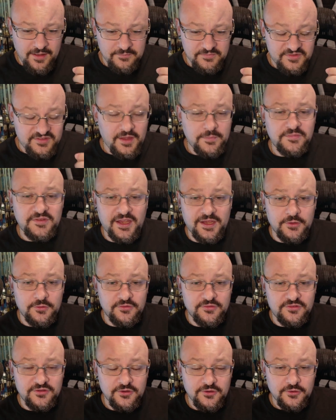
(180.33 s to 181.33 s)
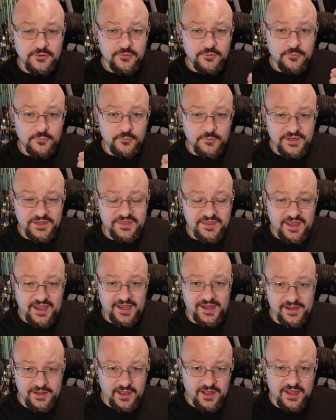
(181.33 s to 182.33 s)
subtitles with
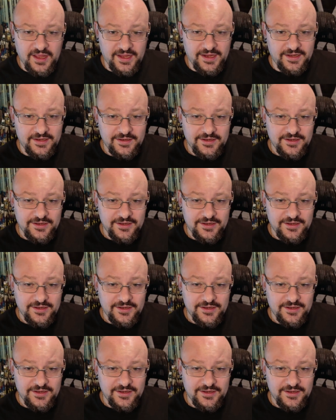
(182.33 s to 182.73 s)
AI.